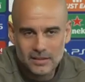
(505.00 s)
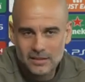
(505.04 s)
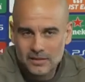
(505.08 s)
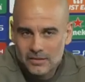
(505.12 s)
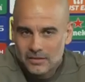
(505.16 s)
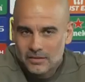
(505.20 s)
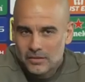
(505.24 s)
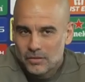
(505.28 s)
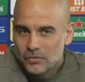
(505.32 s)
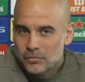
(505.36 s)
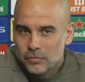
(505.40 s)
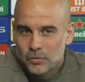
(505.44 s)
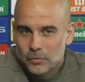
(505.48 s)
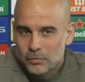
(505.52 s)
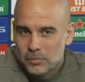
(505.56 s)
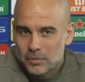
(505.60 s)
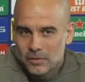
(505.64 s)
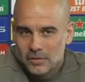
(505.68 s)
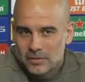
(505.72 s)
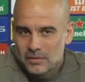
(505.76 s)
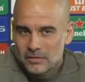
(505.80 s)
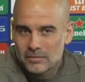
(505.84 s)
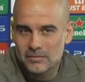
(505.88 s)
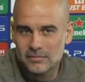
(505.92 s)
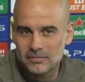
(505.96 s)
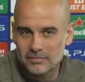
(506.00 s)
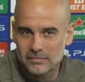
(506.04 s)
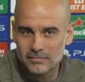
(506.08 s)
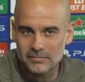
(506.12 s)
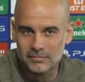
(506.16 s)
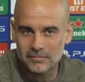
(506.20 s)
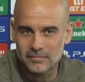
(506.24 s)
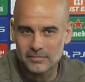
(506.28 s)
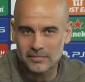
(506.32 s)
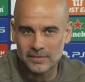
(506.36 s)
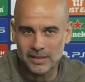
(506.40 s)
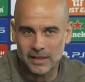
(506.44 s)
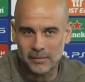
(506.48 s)
you know, football,
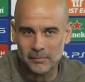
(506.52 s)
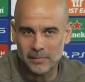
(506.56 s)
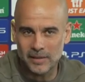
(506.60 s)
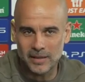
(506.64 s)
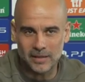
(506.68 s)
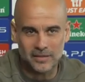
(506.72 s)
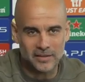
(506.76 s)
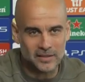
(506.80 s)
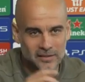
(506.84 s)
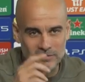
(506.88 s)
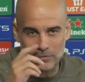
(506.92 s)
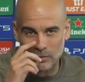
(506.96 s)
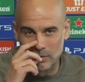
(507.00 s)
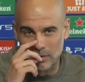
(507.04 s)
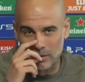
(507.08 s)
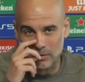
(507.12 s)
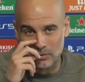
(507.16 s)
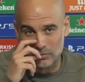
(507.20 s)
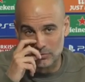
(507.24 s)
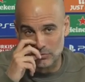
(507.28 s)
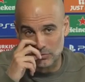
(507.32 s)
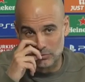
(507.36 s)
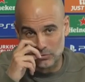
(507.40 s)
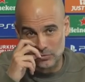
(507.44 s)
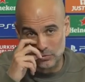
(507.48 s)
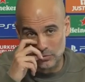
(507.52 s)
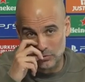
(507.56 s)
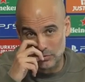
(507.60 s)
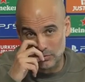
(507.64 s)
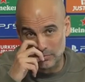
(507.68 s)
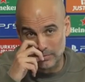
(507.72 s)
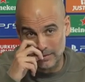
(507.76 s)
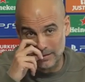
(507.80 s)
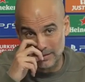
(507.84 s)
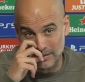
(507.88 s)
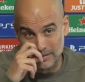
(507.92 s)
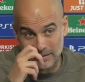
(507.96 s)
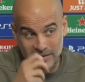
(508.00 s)
there are many things you cannot control,
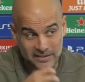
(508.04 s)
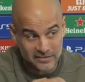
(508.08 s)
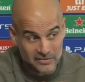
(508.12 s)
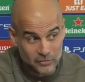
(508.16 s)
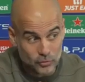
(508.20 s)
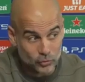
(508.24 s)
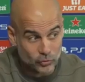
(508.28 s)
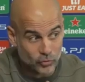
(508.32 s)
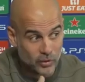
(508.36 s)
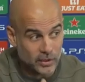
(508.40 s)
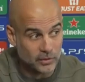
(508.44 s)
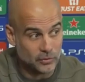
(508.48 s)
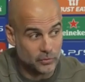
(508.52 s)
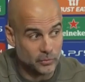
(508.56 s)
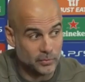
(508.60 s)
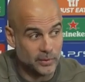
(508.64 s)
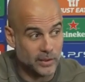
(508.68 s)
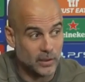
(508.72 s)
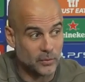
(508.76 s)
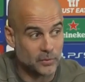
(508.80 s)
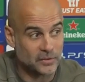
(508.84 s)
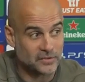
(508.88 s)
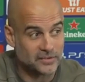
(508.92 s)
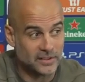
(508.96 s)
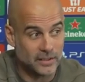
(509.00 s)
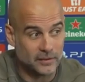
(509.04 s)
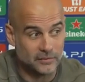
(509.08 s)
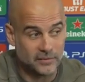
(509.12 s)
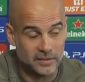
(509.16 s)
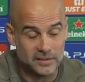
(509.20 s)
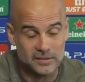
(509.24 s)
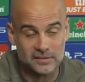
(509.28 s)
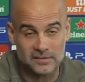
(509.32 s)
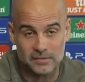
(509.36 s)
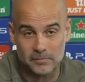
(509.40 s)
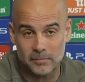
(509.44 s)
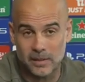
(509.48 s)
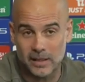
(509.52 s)
but at least to try to be ourselves. That
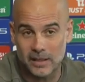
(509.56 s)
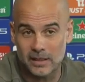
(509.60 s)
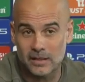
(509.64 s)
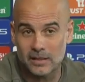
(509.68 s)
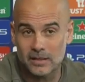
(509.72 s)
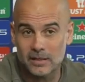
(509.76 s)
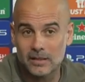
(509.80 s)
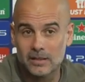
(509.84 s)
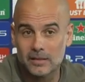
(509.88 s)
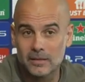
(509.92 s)
is my